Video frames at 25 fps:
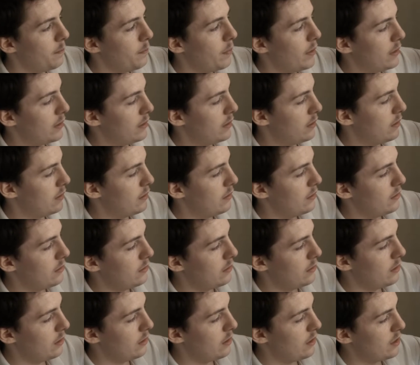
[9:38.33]
But
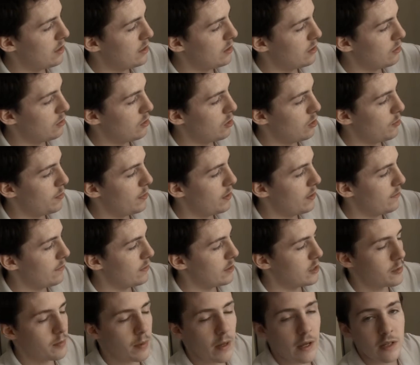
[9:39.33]
there is a little bit
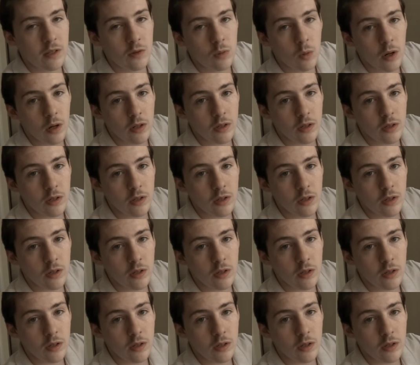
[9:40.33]
of a space